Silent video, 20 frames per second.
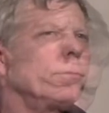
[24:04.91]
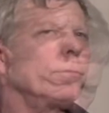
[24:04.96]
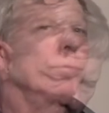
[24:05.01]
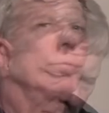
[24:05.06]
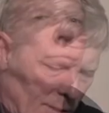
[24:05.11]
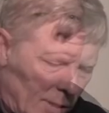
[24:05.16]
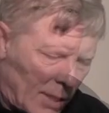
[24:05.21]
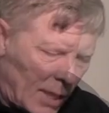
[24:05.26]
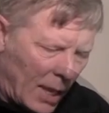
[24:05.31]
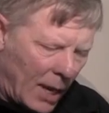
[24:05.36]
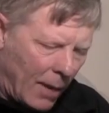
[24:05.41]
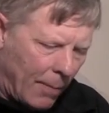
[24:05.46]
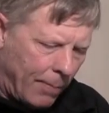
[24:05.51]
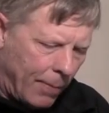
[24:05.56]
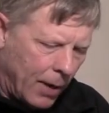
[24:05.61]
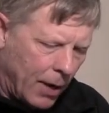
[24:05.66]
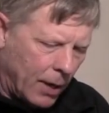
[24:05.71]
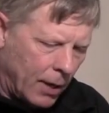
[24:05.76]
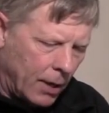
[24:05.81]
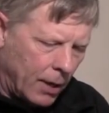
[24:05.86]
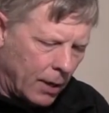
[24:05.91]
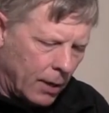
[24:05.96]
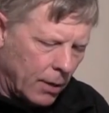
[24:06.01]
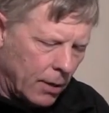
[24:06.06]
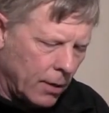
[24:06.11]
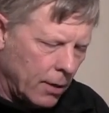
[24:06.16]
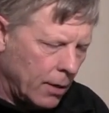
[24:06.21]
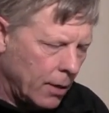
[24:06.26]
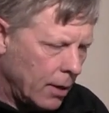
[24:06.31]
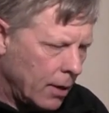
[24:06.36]
I'm set up on
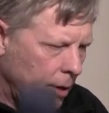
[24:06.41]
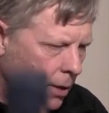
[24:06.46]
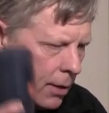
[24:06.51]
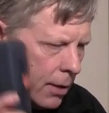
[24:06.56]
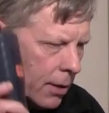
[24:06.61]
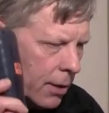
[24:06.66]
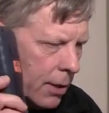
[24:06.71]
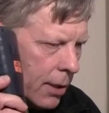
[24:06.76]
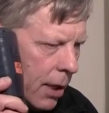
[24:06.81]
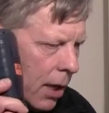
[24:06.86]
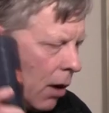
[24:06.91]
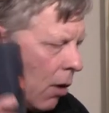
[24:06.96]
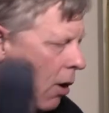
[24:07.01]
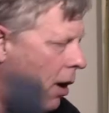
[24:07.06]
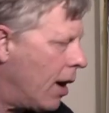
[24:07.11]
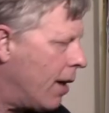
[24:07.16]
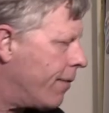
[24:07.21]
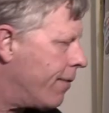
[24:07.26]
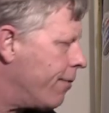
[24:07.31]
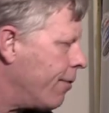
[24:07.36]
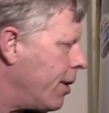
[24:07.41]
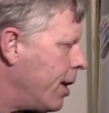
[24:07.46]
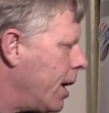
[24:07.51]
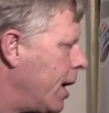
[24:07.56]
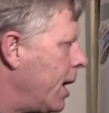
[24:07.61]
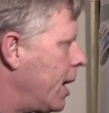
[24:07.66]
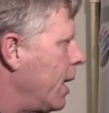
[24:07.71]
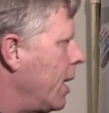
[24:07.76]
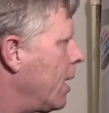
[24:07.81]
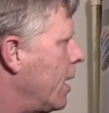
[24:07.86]
CO air
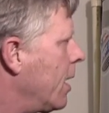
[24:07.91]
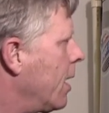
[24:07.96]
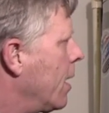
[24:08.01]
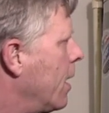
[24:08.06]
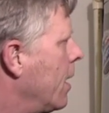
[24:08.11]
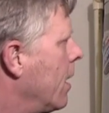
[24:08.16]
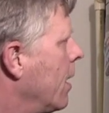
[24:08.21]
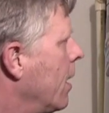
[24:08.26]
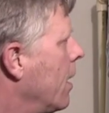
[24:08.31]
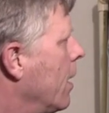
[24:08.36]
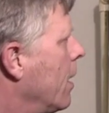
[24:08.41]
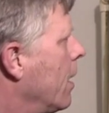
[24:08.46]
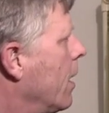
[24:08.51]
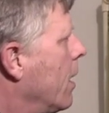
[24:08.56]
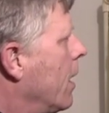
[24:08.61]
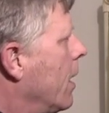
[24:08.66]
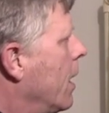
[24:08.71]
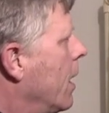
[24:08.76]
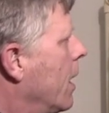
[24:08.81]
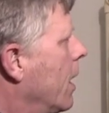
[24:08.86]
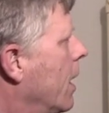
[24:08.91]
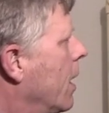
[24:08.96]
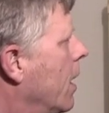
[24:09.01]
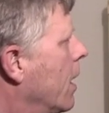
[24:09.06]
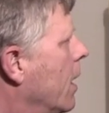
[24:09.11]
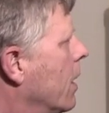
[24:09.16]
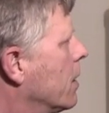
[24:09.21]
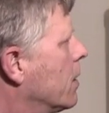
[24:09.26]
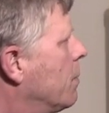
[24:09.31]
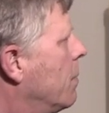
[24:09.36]
free.
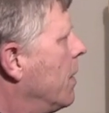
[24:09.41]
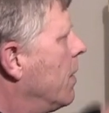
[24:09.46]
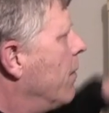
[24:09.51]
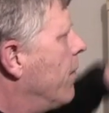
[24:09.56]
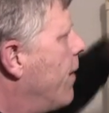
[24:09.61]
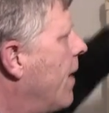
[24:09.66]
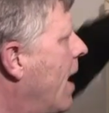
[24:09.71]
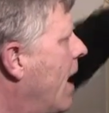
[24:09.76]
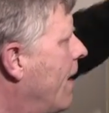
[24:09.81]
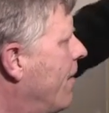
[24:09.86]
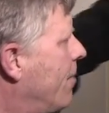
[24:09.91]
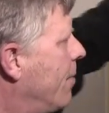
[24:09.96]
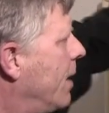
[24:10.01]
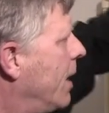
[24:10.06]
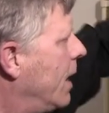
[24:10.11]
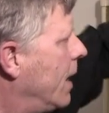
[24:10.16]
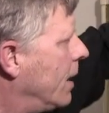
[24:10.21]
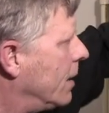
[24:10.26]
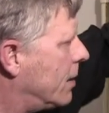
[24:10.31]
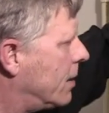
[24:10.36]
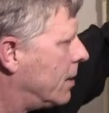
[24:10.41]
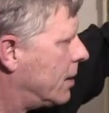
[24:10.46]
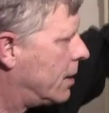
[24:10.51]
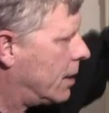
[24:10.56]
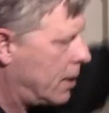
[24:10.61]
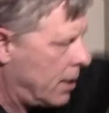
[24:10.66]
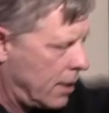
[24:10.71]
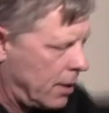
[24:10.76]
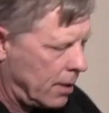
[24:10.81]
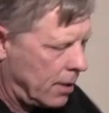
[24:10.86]
It's been 5
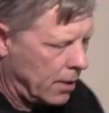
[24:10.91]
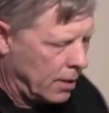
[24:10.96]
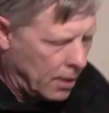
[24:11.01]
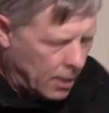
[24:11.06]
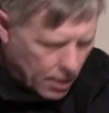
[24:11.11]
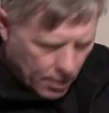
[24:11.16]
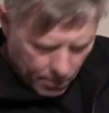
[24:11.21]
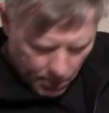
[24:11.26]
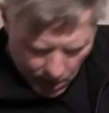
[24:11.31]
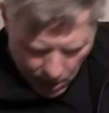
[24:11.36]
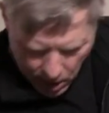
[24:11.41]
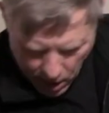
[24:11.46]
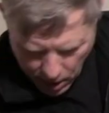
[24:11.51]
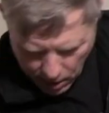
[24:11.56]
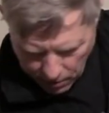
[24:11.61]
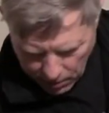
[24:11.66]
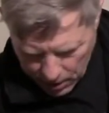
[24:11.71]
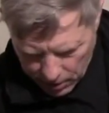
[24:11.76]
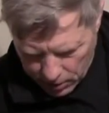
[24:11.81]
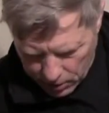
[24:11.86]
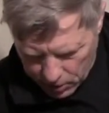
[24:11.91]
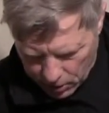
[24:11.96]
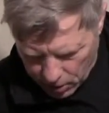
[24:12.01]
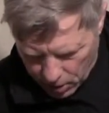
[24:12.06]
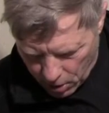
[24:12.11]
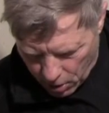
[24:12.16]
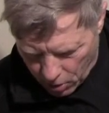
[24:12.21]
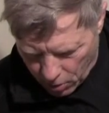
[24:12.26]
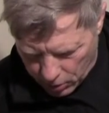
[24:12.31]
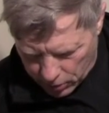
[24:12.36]
minutes. My ambient
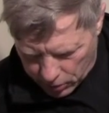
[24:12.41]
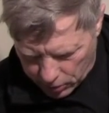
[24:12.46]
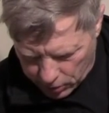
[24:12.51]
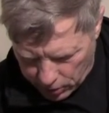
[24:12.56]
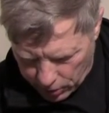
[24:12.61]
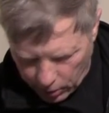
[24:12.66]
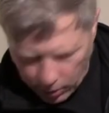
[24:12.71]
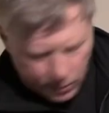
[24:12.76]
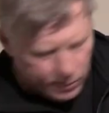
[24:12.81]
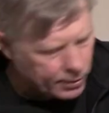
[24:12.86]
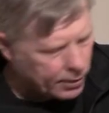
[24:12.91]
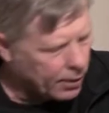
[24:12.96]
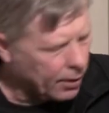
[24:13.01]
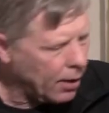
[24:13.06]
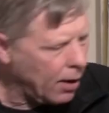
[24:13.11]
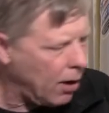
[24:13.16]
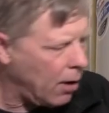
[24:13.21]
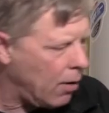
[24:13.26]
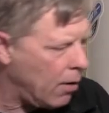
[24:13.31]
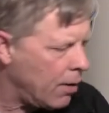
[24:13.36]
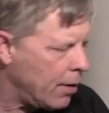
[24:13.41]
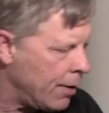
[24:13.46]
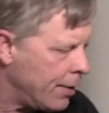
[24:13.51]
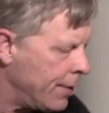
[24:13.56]
CO is still 0.